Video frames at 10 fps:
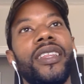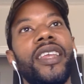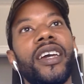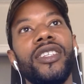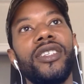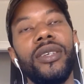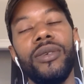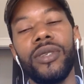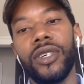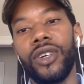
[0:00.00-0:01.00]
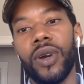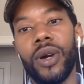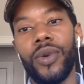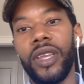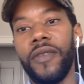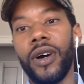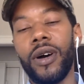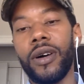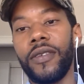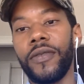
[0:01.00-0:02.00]
that continues to grow and
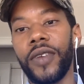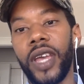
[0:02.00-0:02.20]
evolve.